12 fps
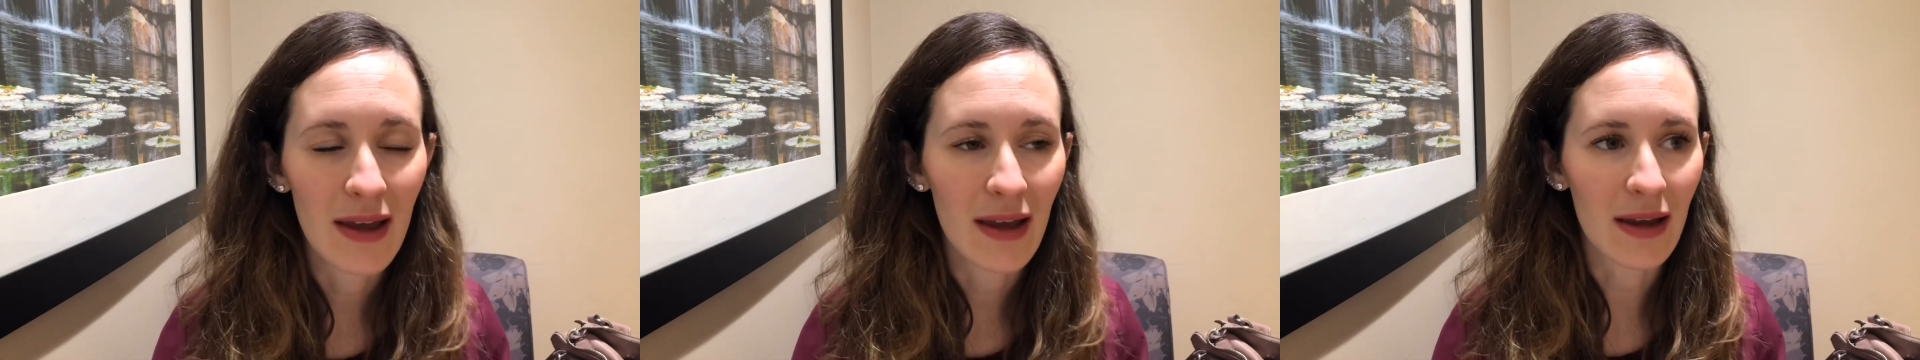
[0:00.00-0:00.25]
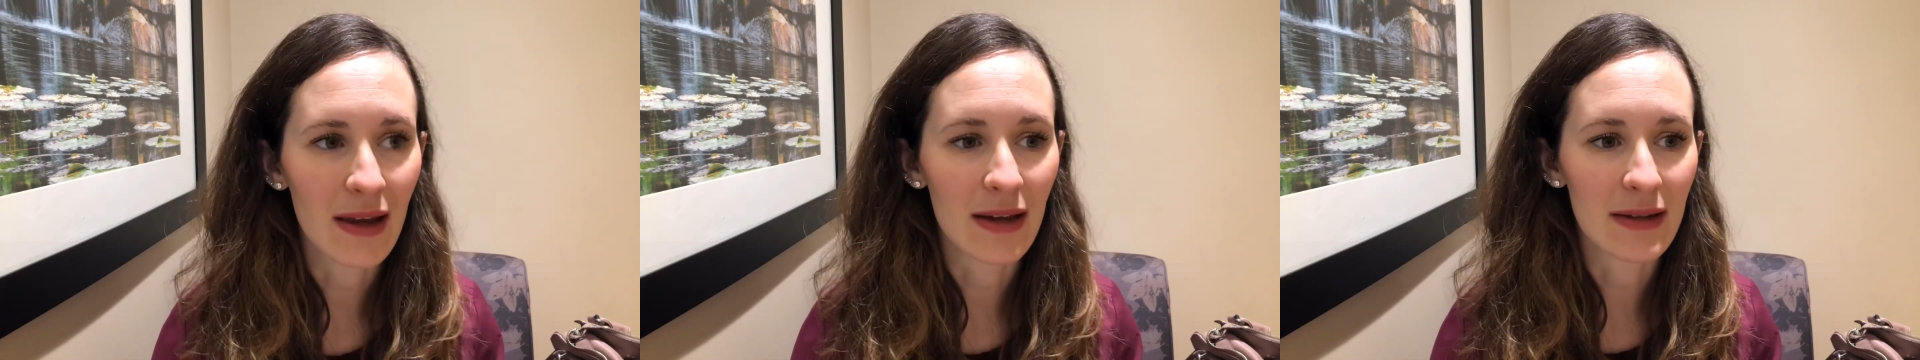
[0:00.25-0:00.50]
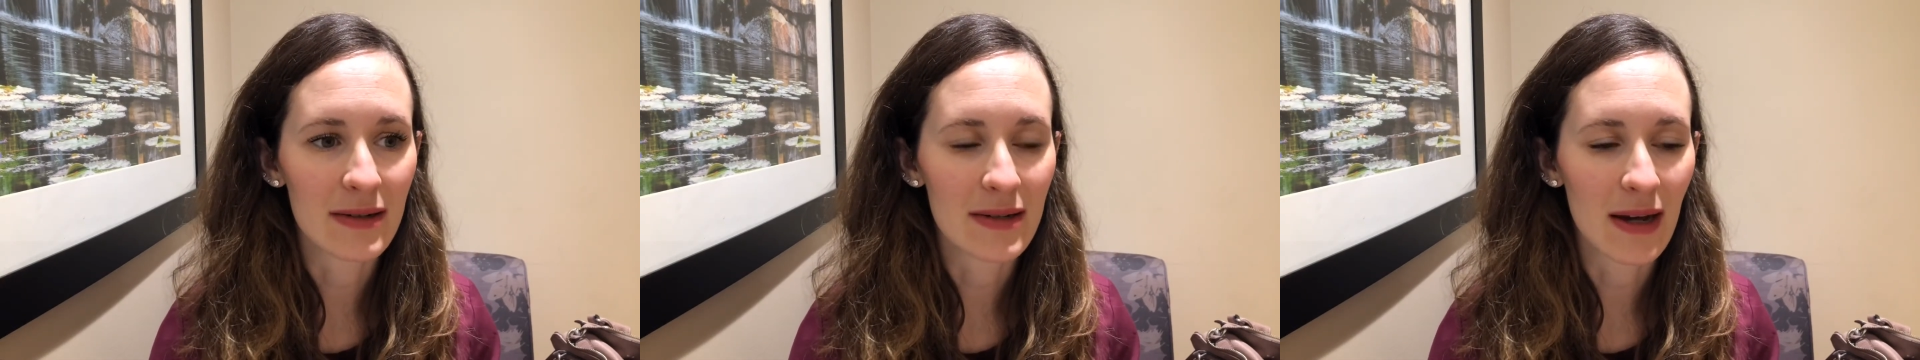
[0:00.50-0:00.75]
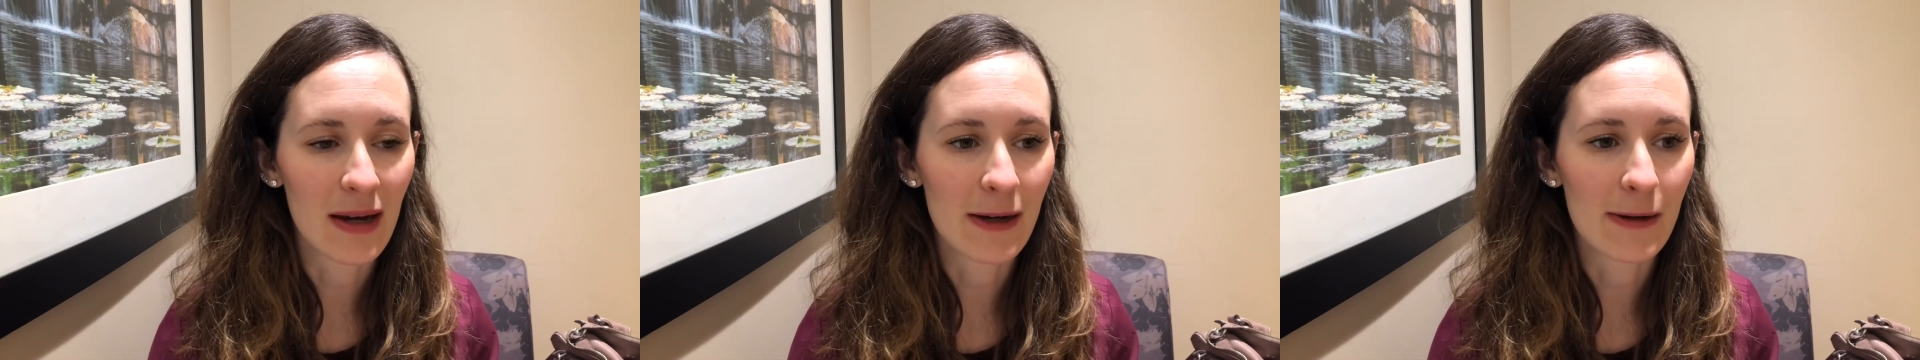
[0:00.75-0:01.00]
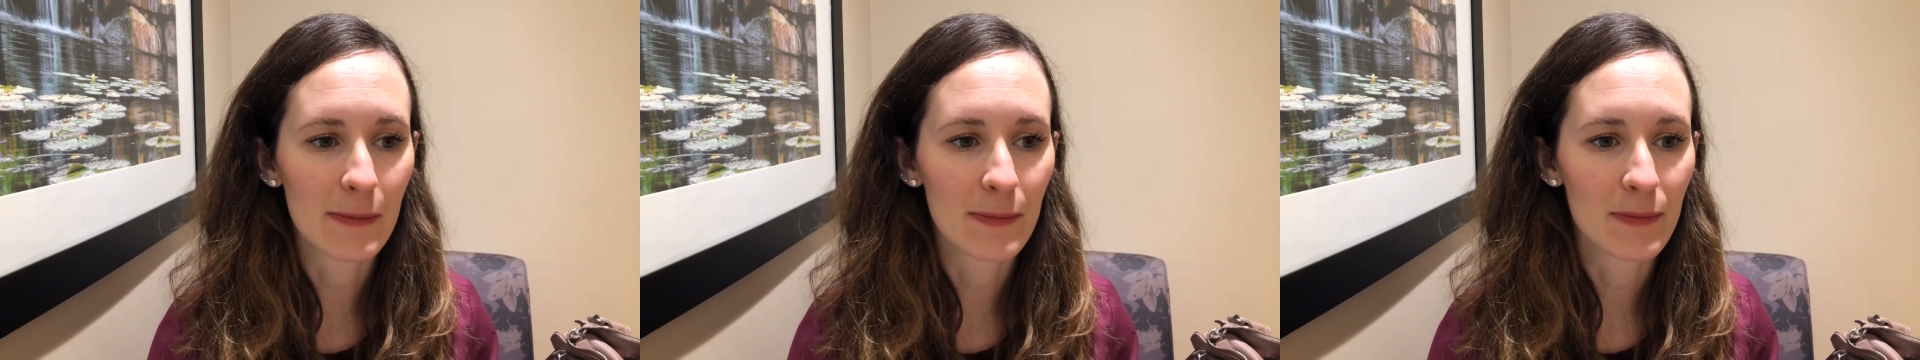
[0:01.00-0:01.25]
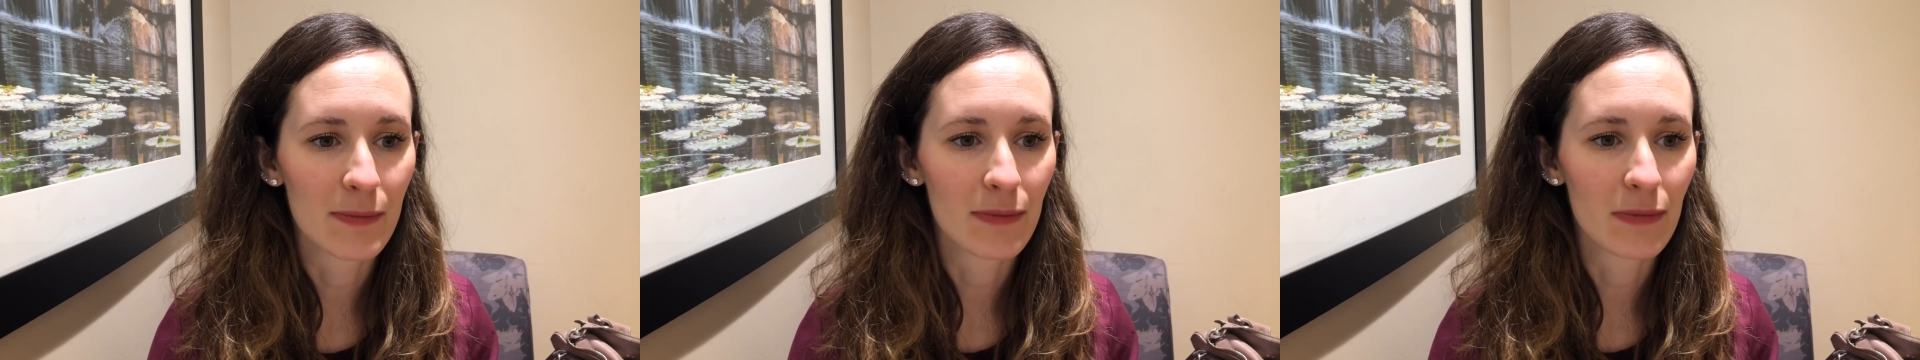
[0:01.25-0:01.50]
And
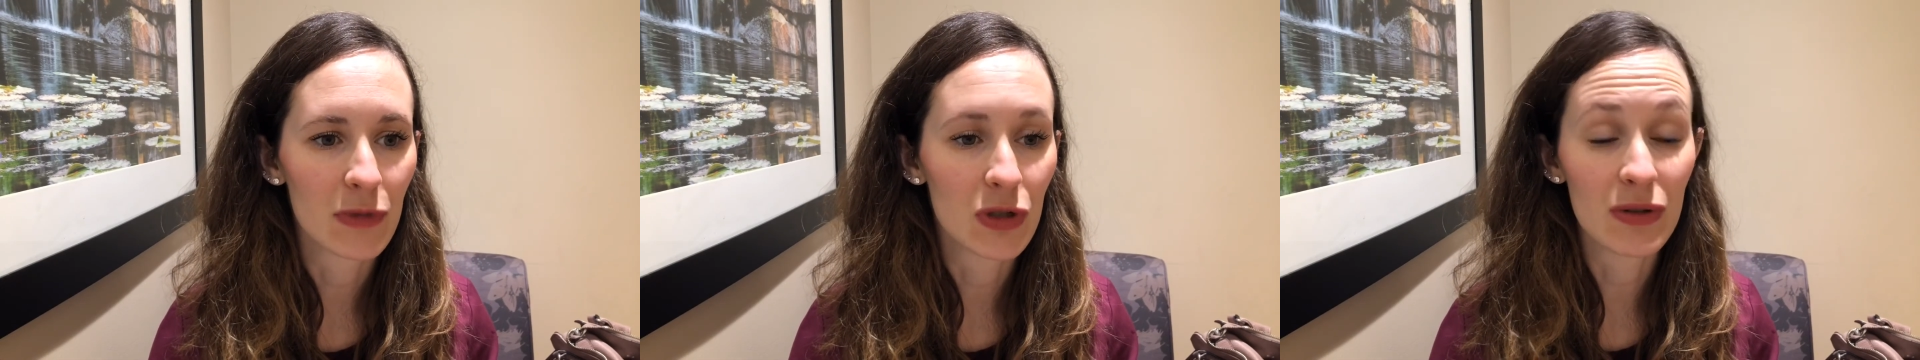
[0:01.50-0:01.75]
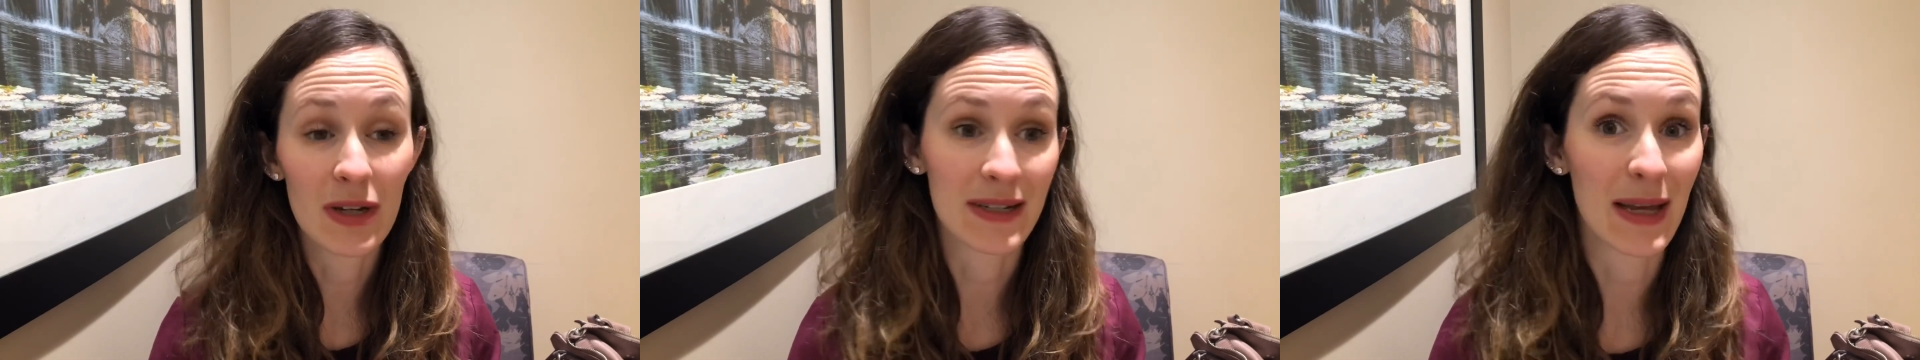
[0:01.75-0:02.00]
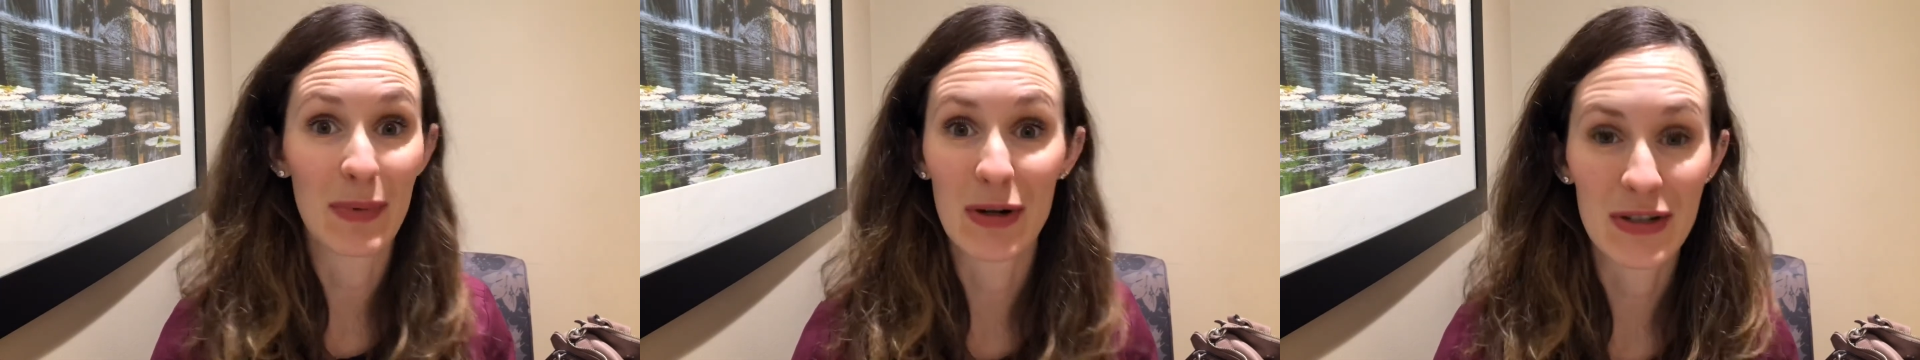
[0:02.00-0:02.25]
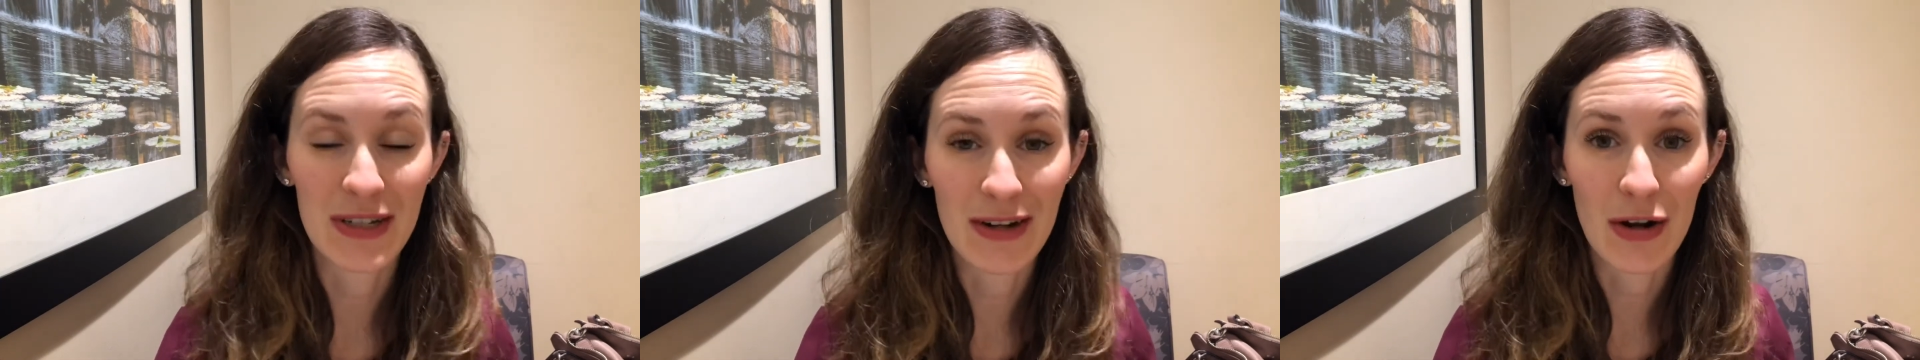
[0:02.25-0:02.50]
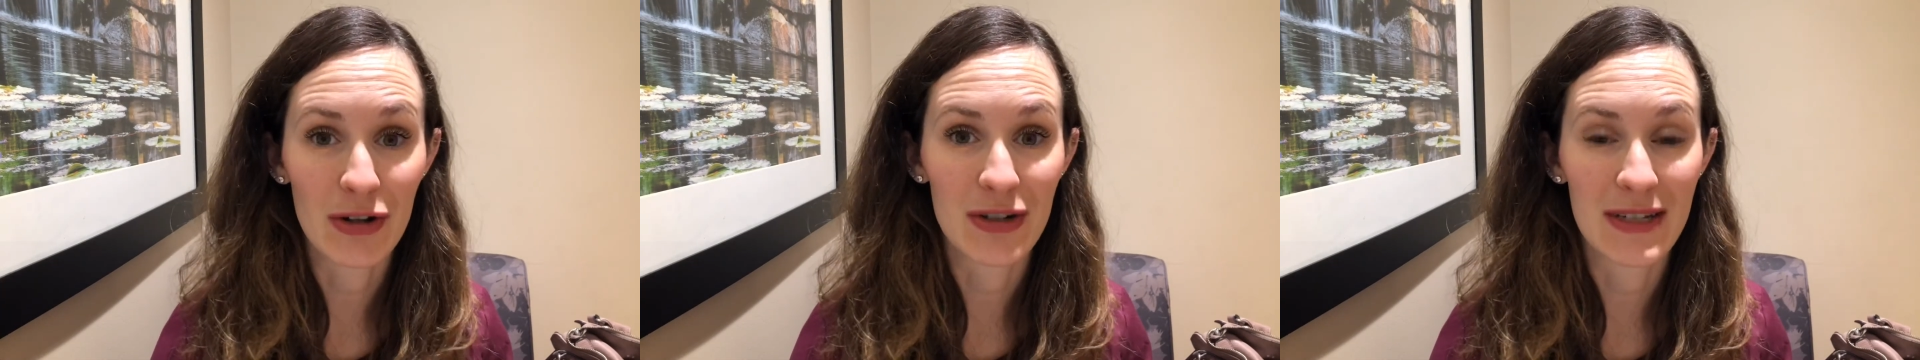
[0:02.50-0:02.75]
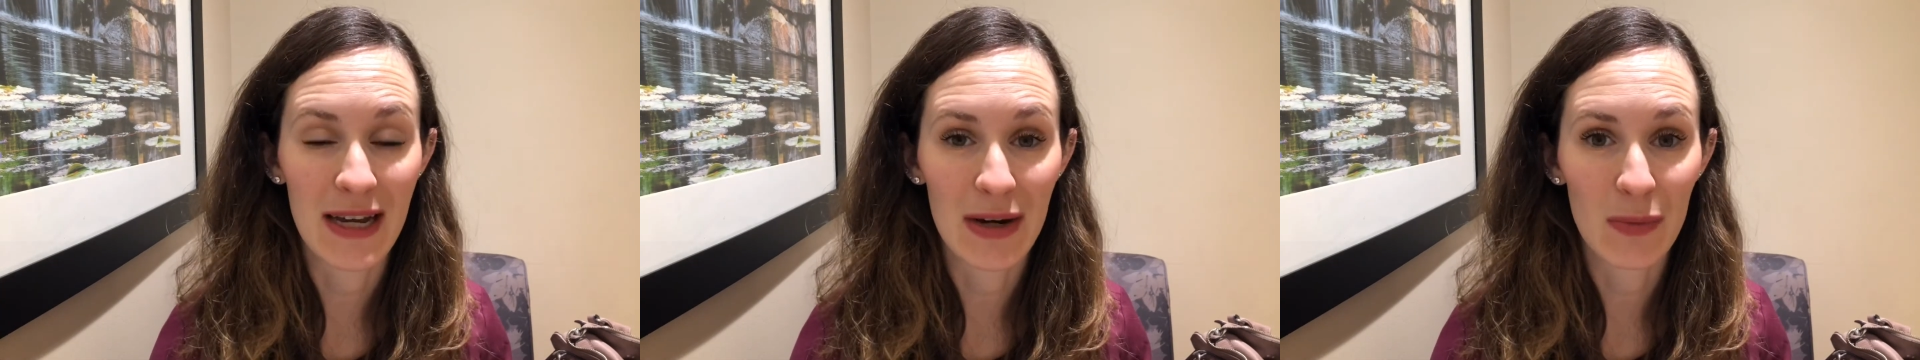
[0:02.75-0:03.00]
does that person
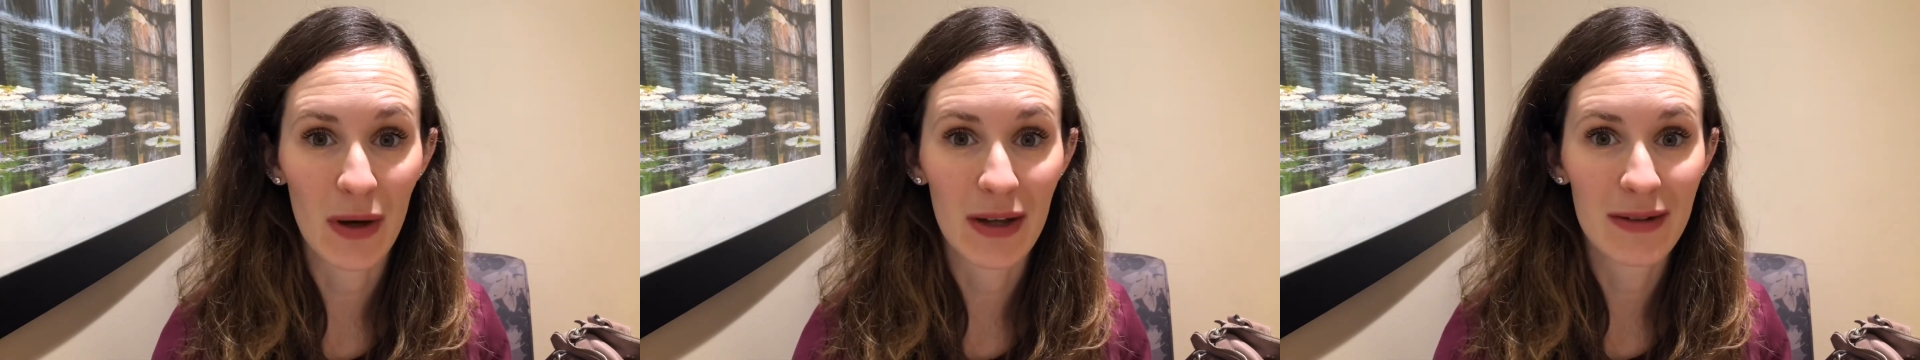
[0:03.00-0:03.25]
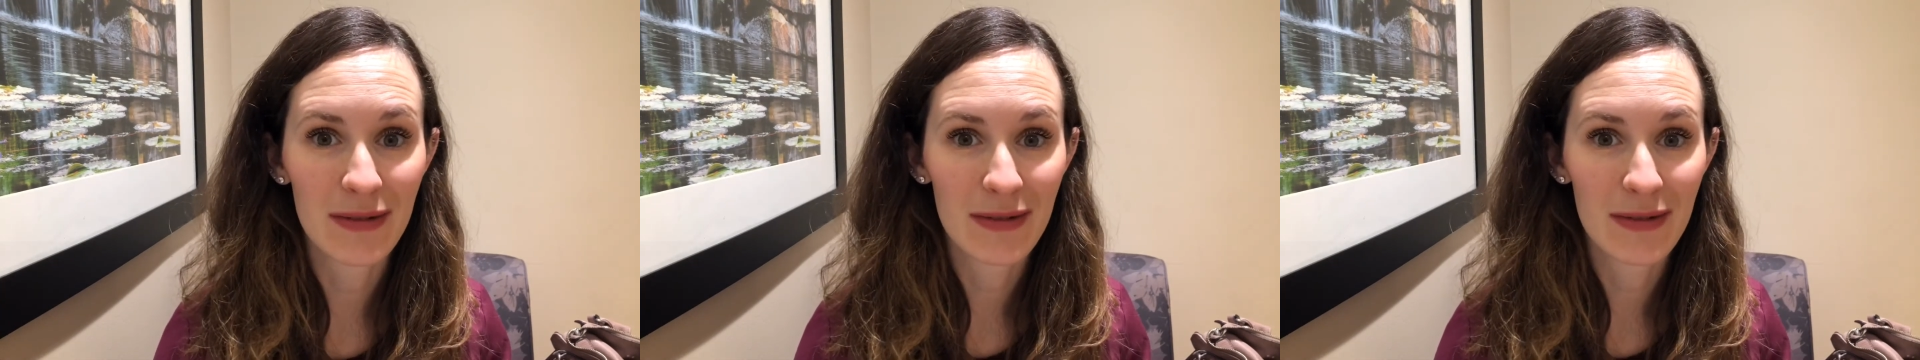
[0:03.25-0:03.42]
understand what